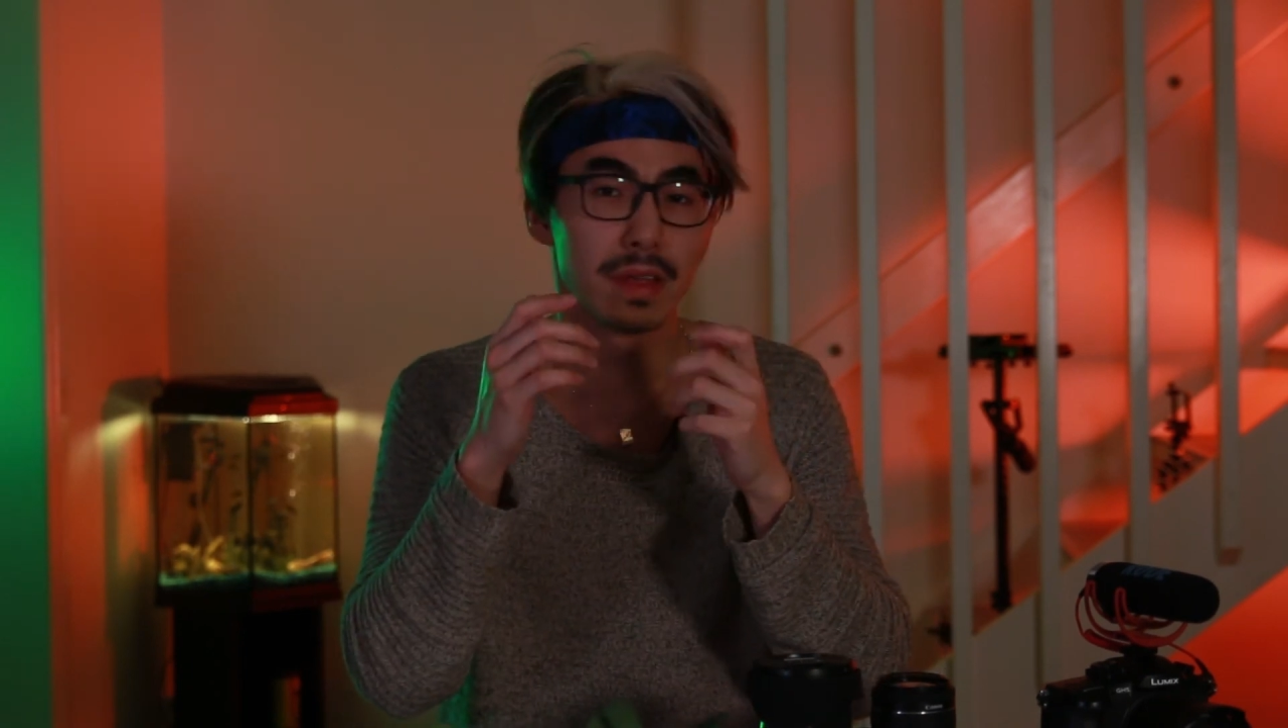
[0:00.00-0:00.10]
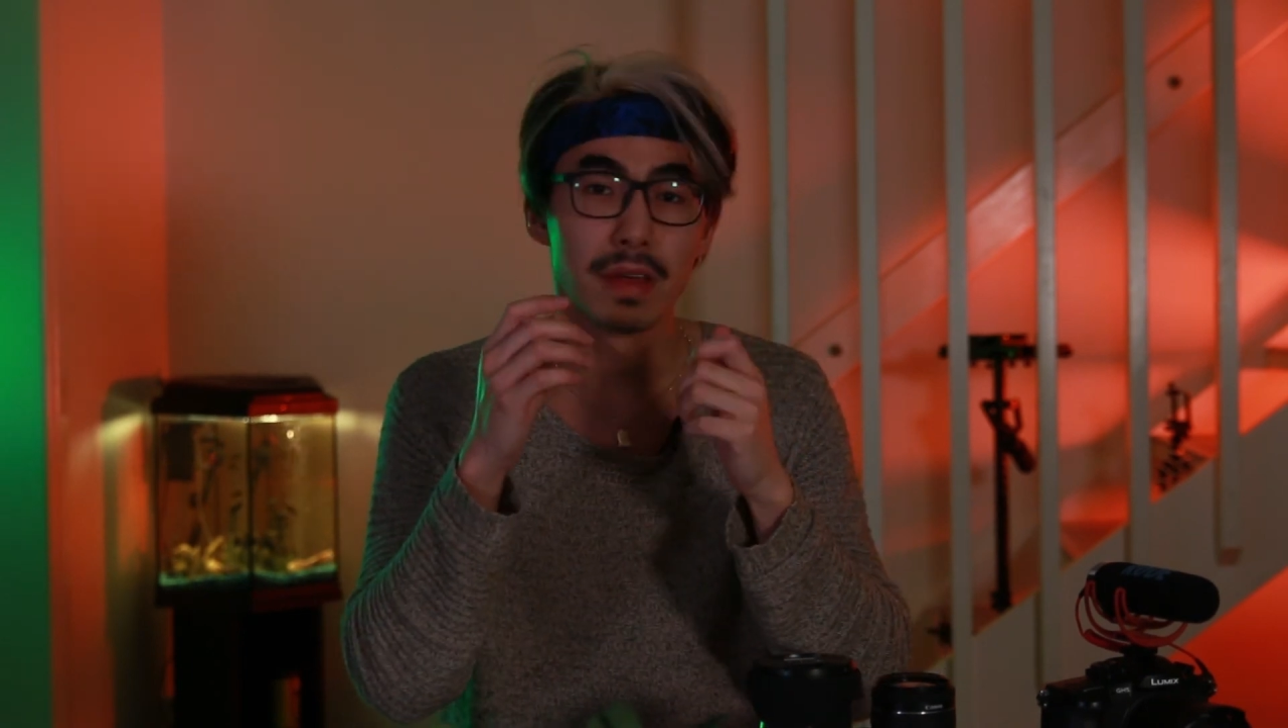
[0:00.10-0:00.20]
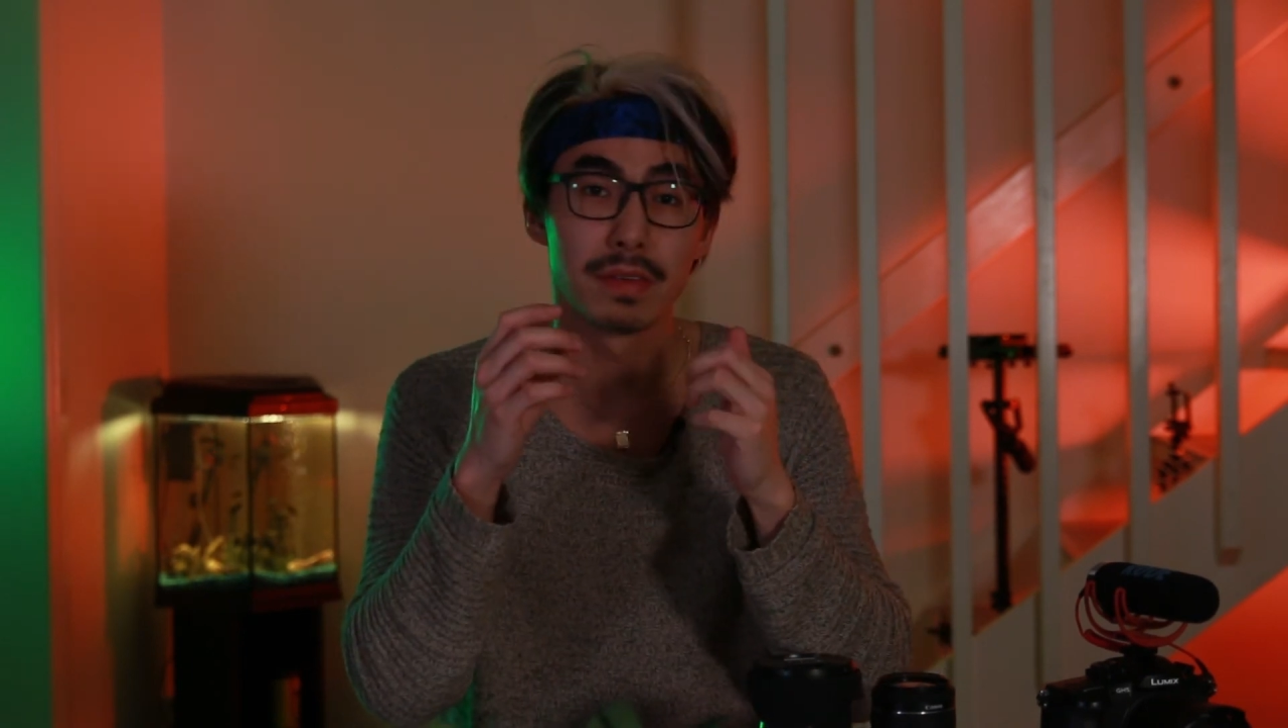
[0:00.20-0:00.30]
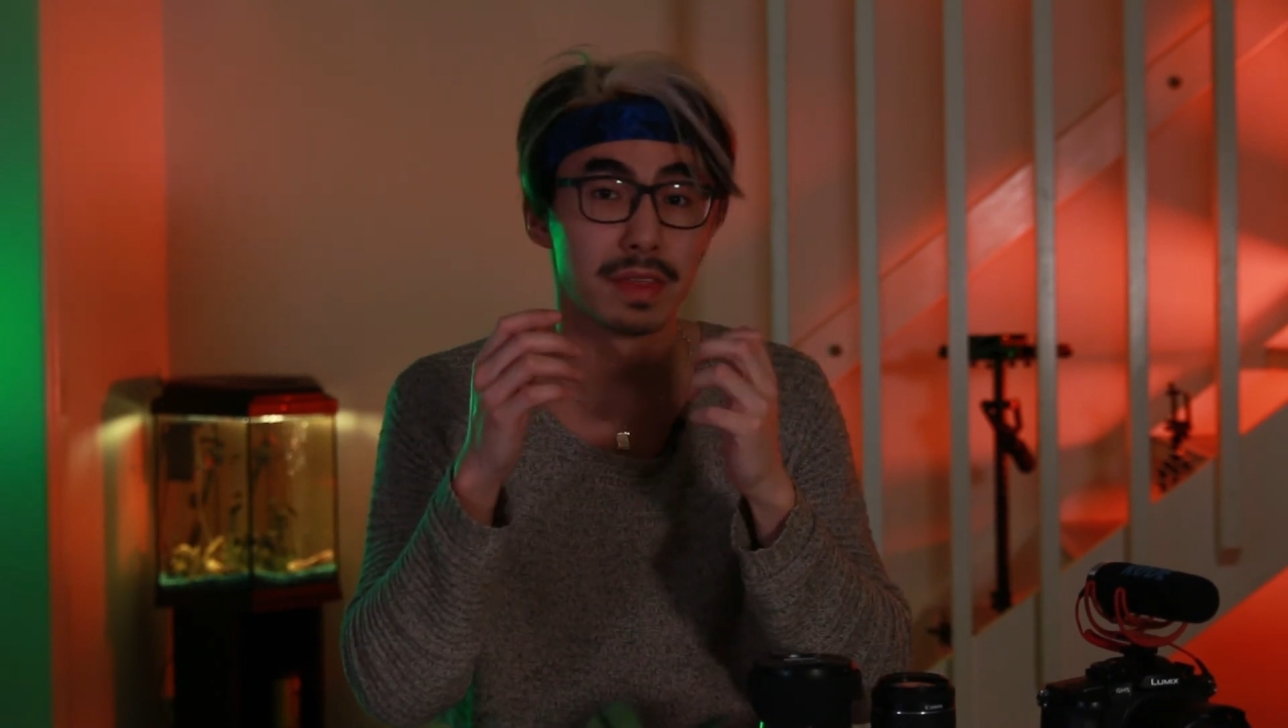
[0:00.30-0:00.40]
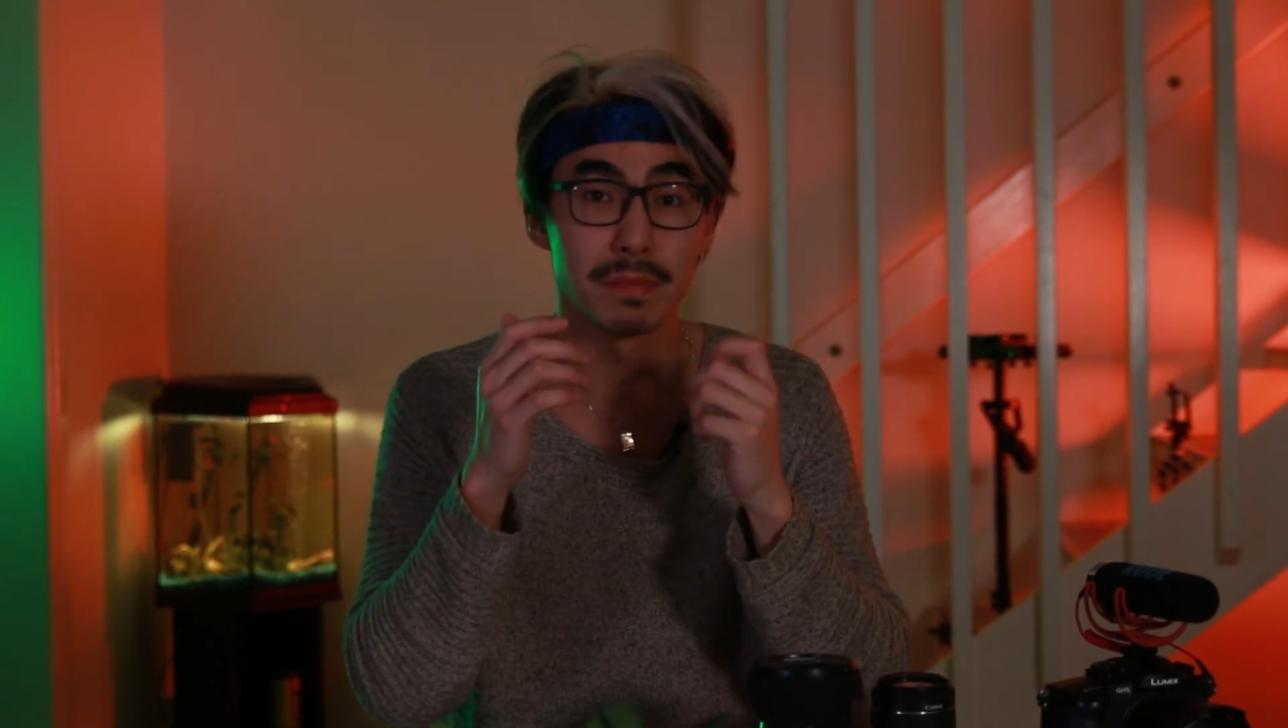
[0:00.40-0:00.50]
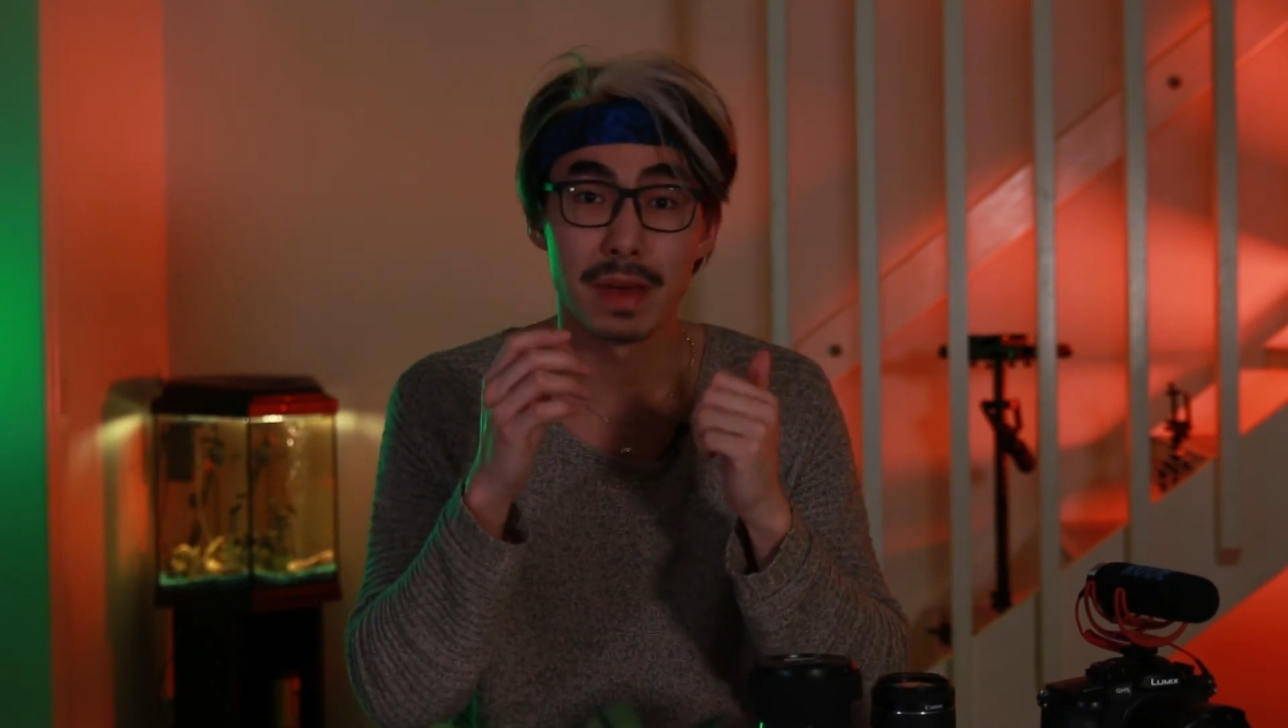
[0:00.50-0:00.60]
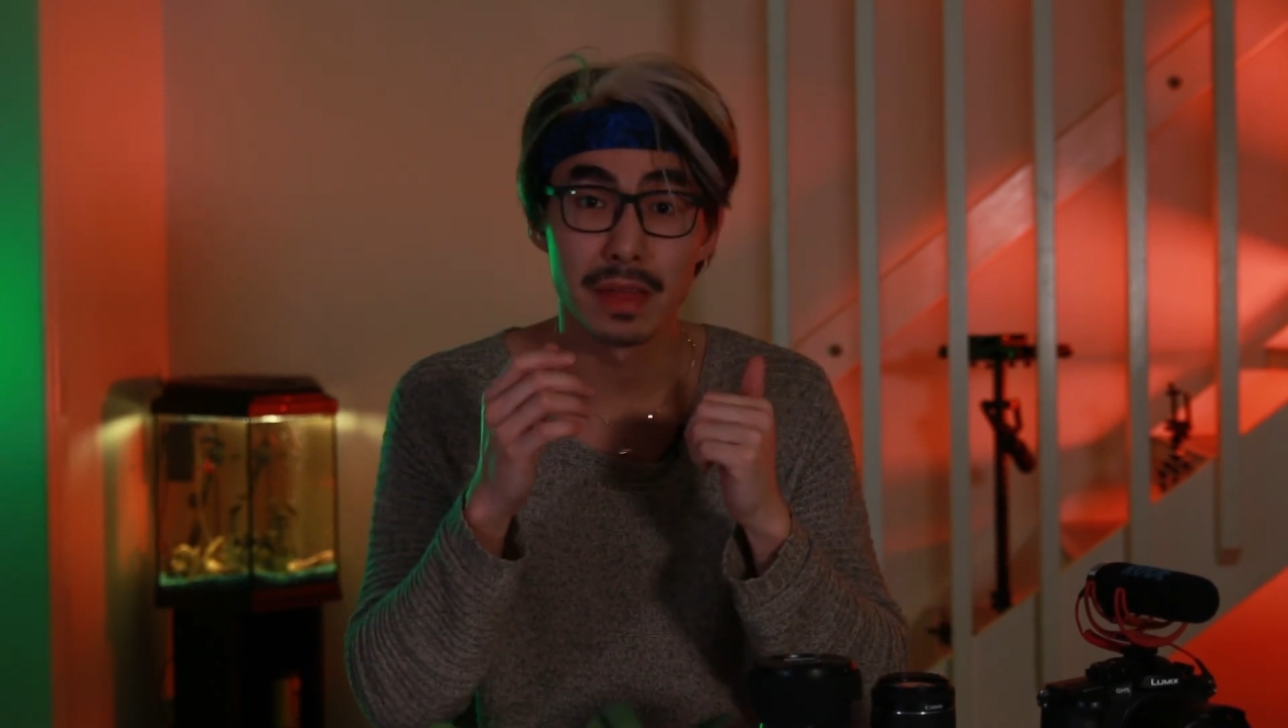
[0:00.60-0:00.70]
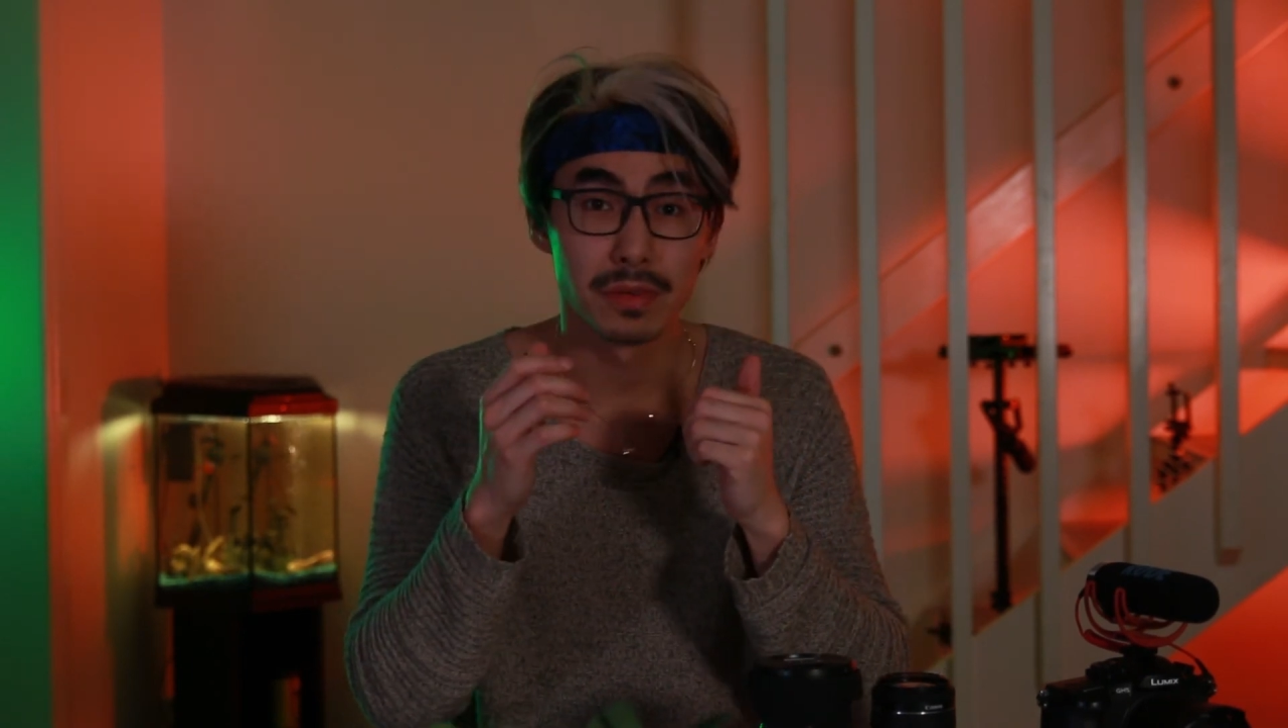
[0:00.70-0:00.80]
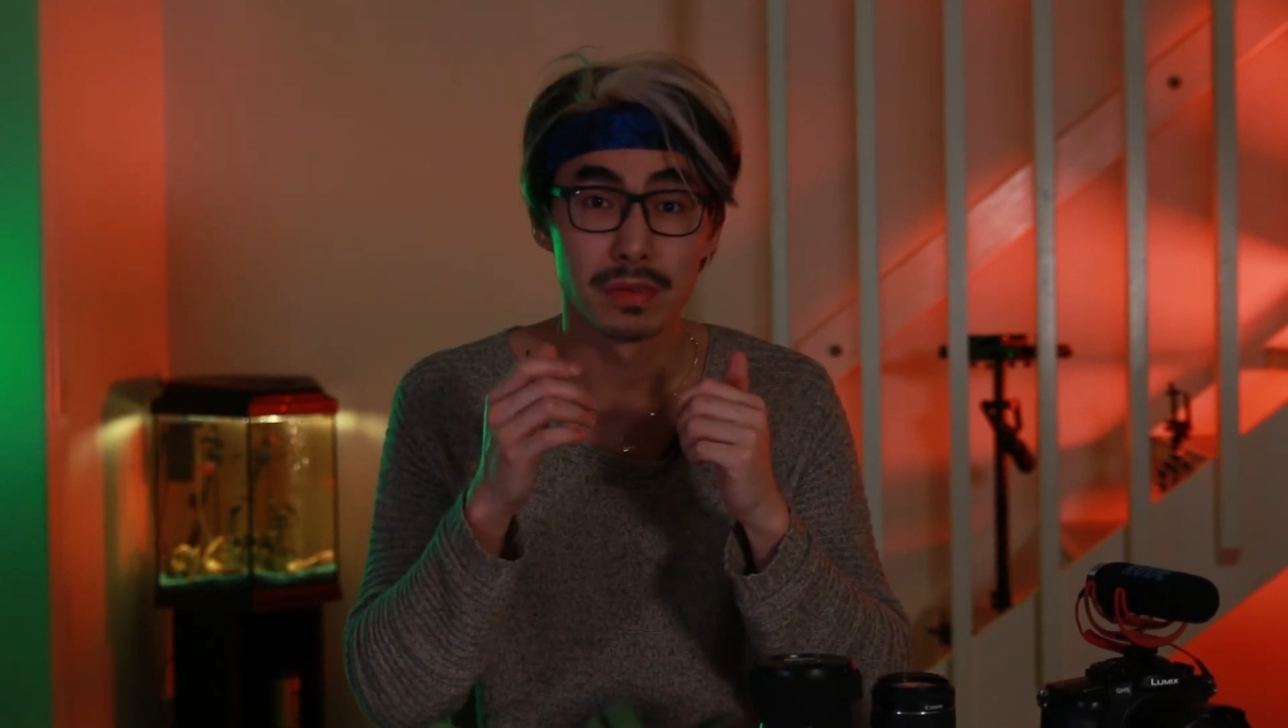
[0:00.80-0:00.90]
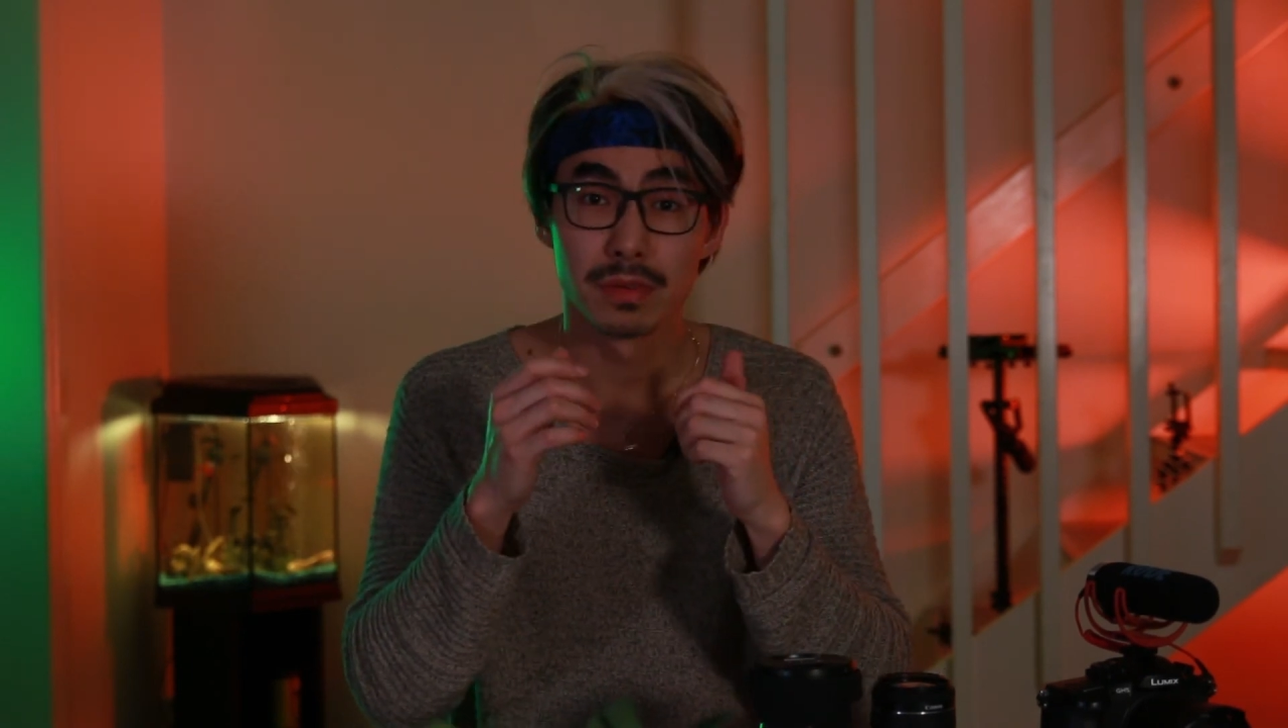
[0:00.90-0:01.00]
everything
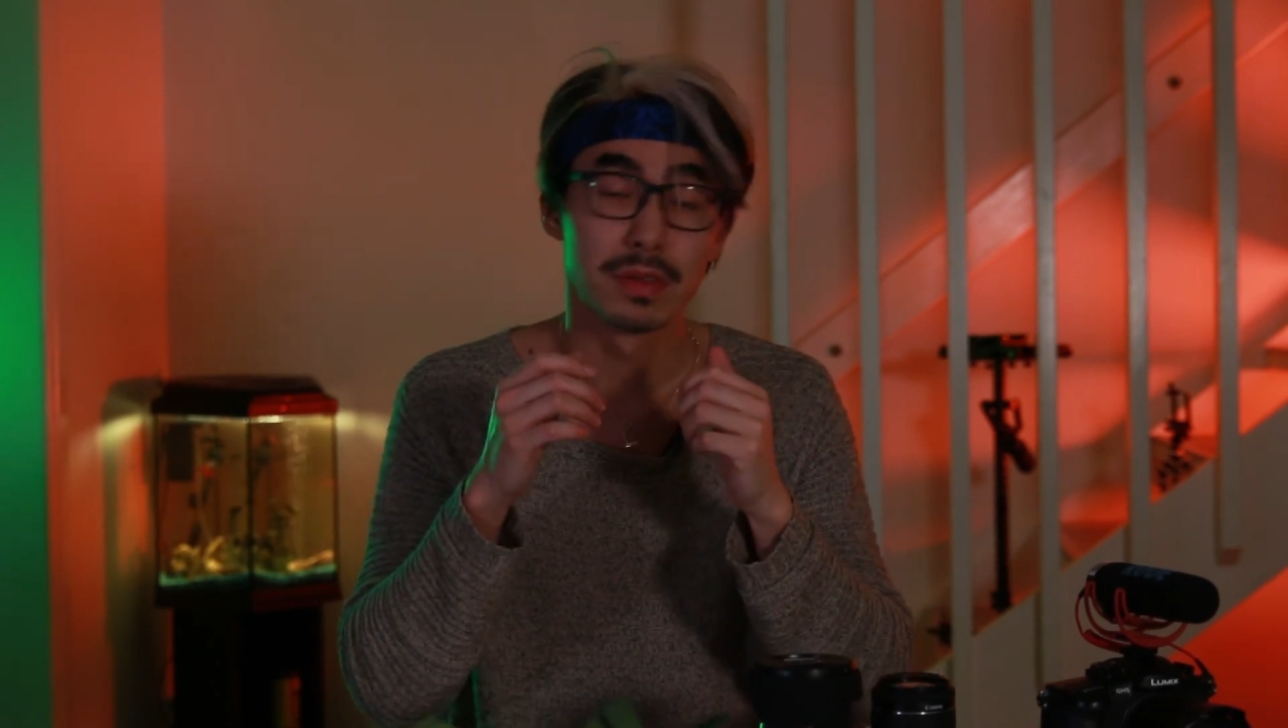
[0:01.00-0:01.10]
manual,